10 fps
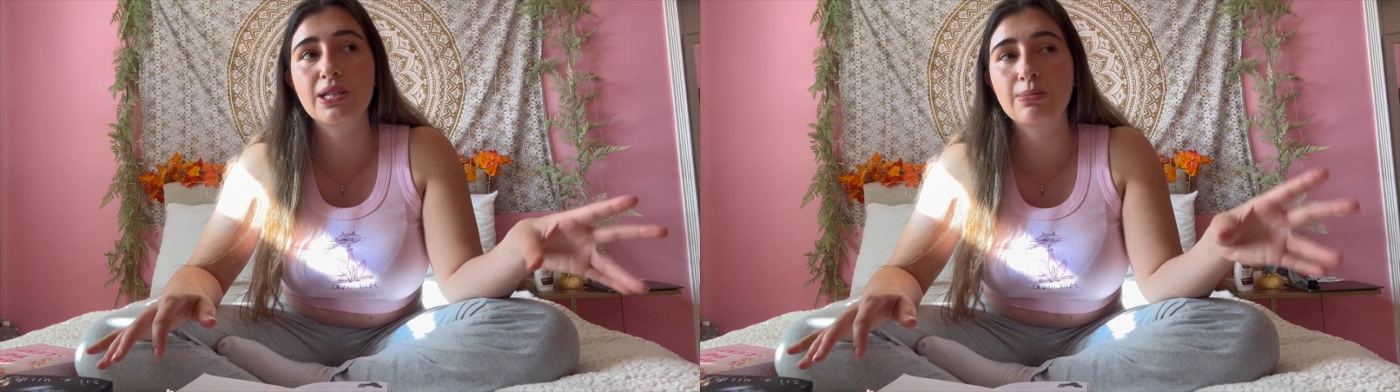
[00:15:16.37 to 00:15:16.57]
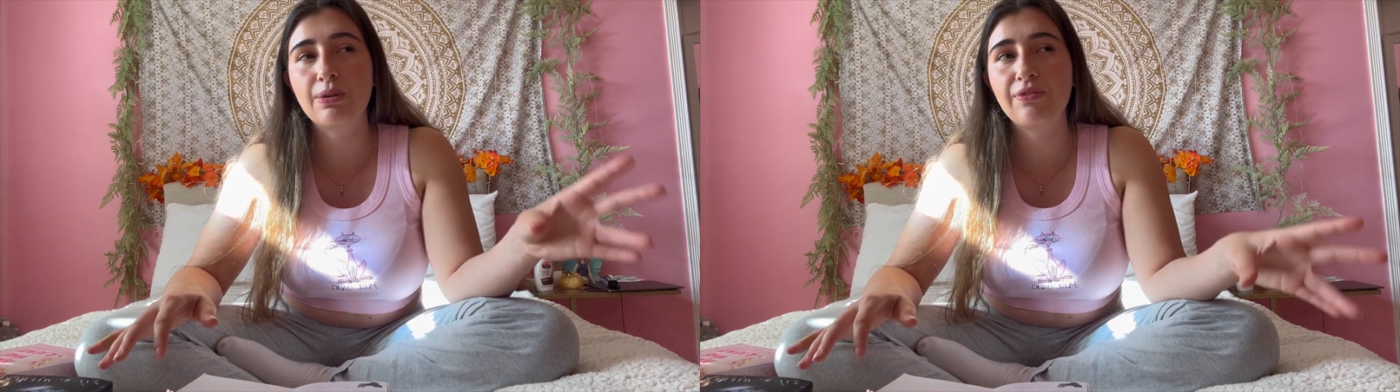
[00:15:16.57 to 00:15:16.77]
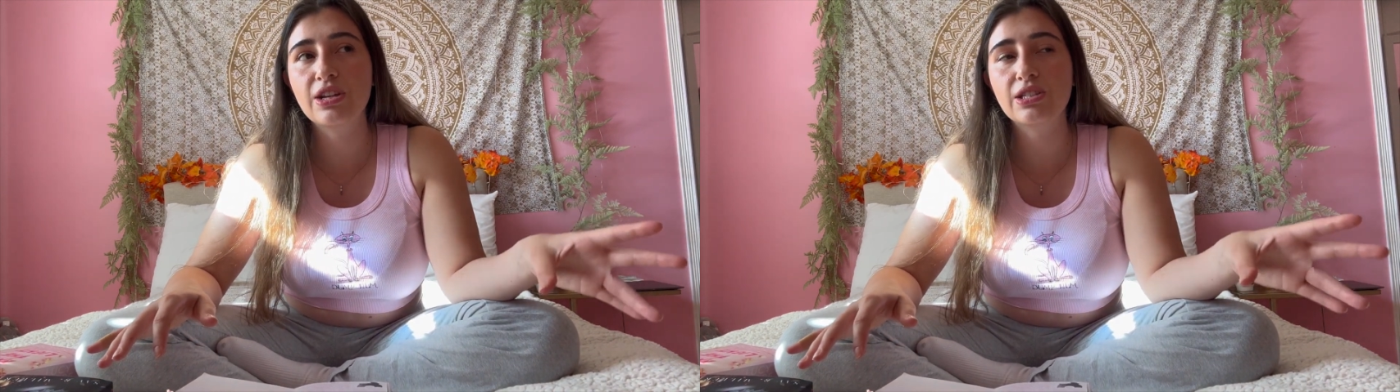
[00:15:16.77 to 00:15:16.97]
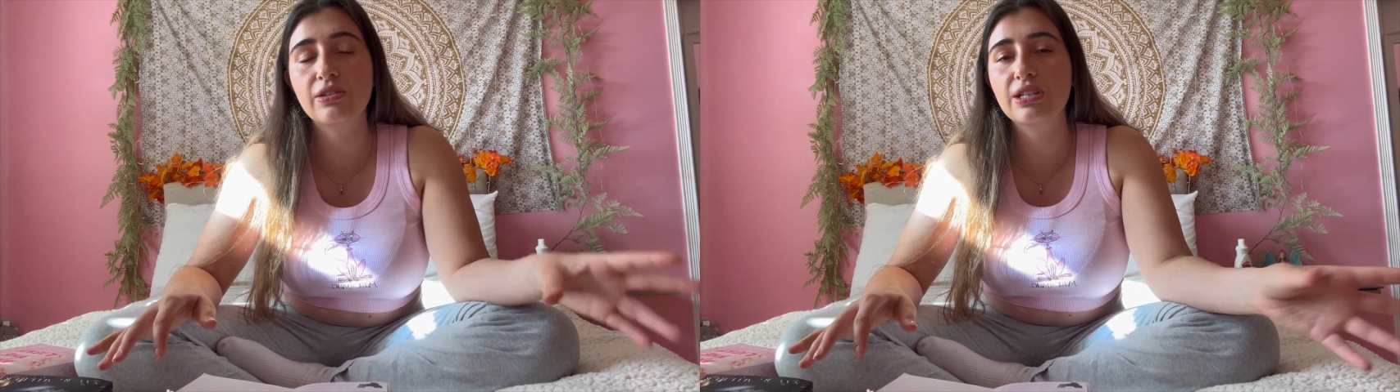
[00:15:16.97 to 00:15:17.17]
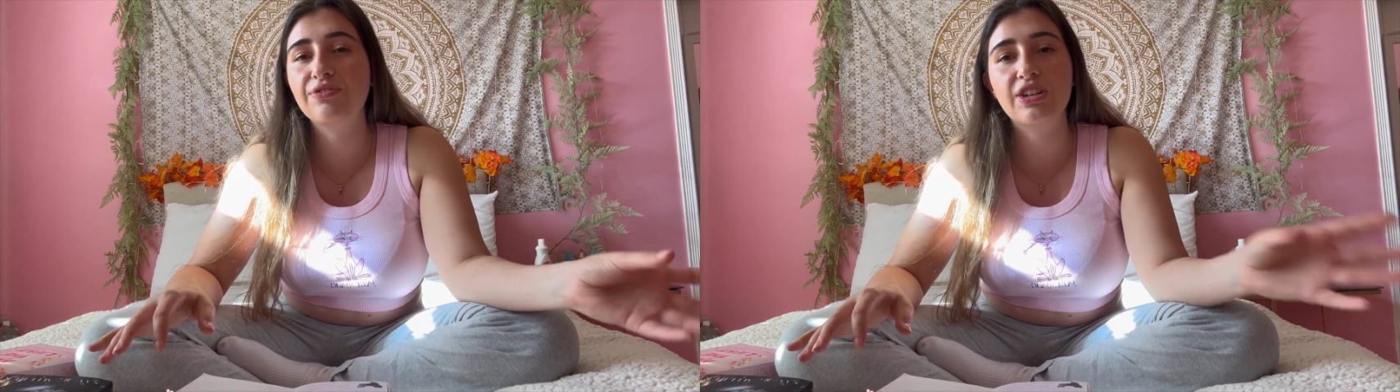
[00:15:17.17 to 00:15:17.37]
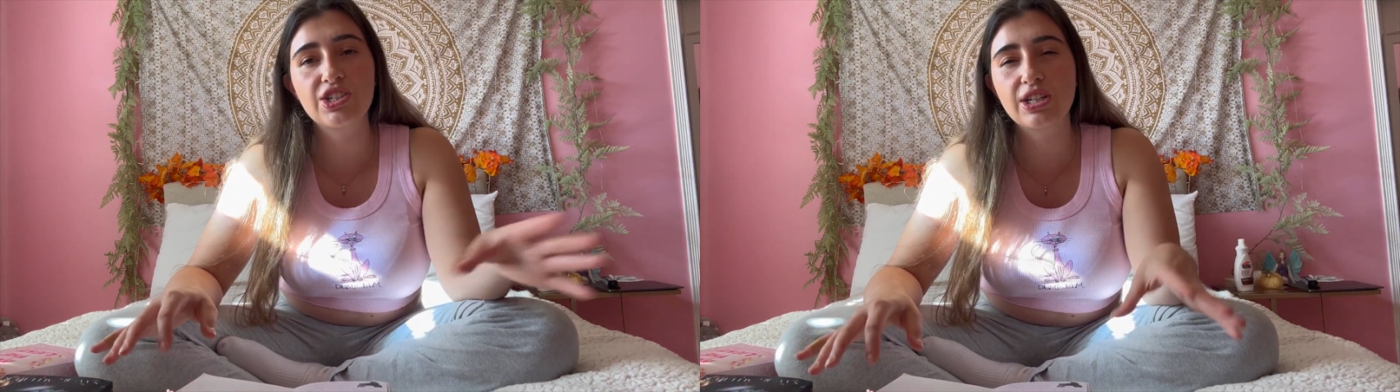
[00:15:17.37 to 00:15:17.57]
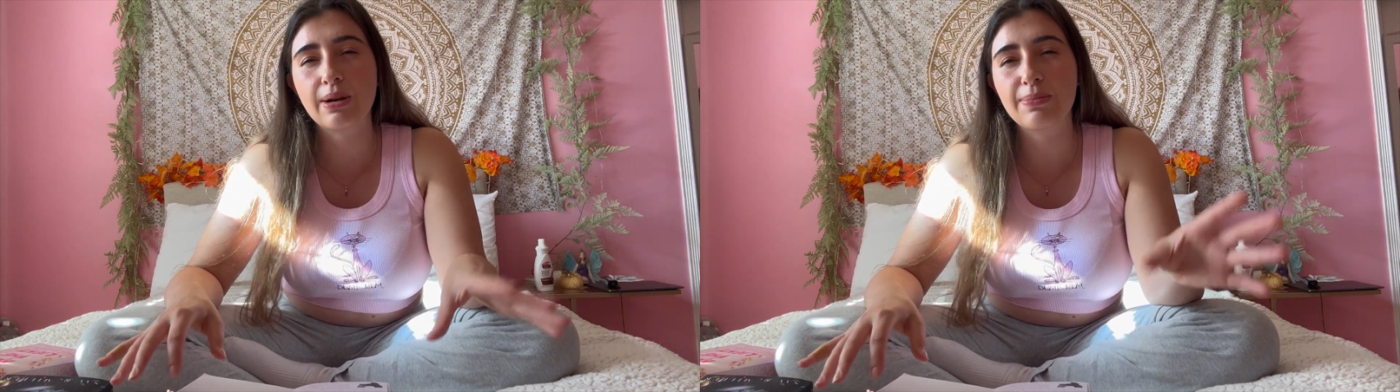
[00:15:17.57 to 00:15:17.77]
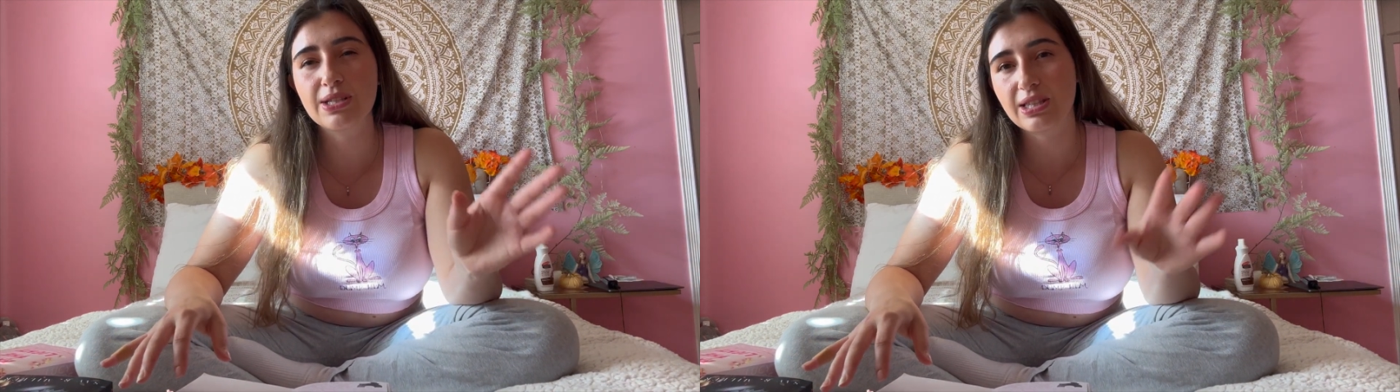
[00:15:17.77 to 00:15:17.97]
as a professor. He's finishing
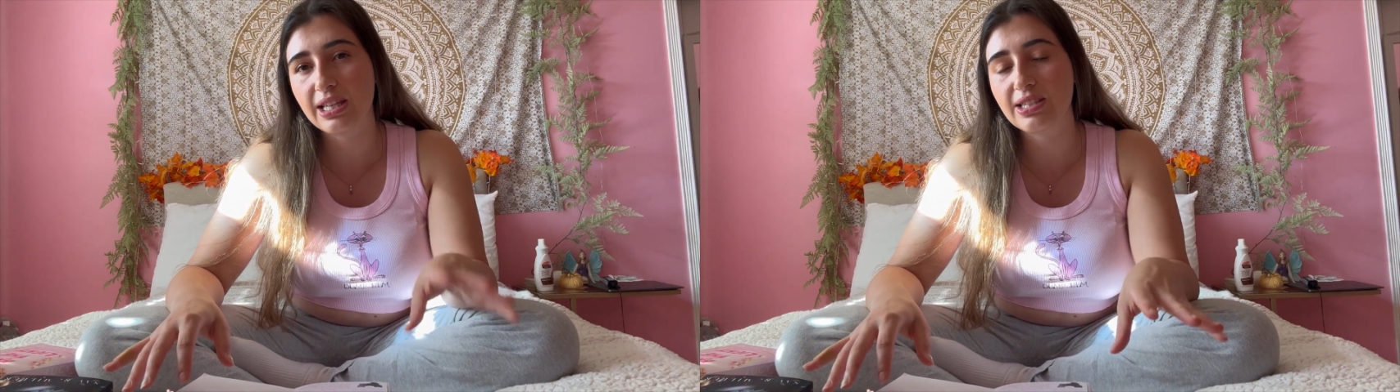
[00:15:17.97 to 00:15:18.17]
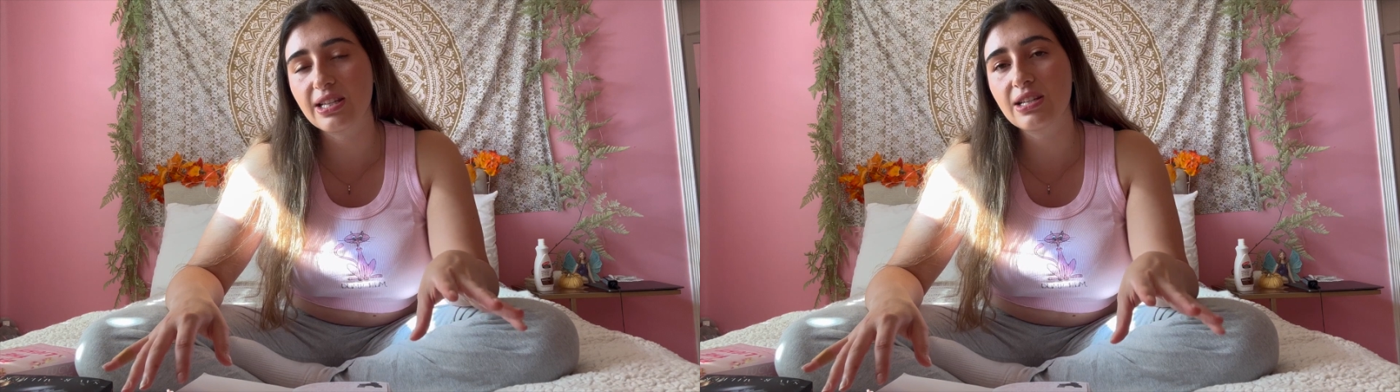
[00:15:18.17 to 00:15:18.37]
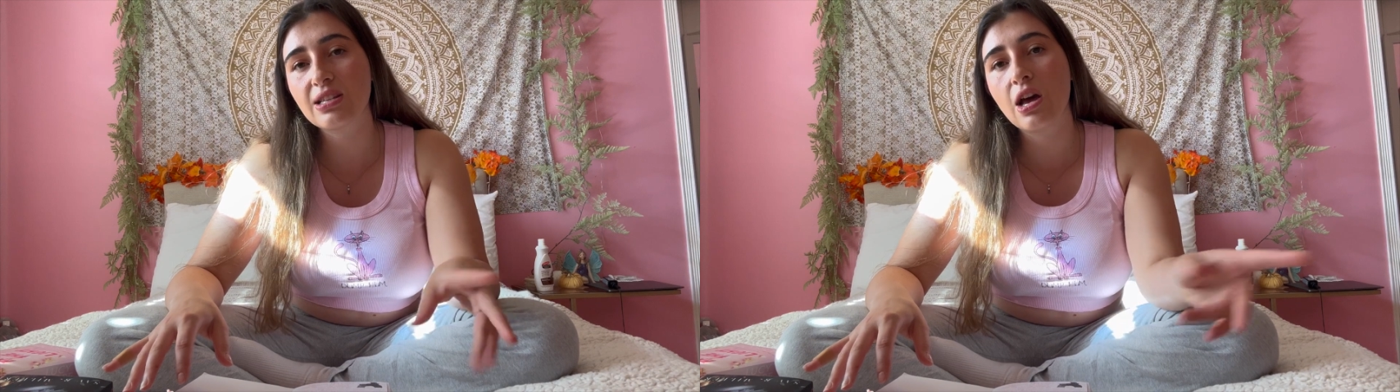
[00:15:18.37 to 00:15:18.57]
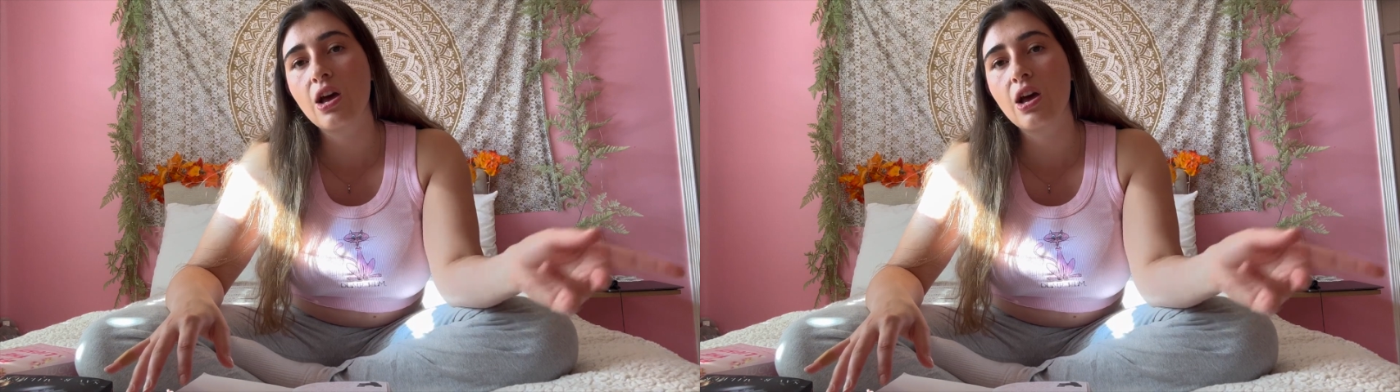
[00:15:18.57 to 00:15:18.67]
up his thesis.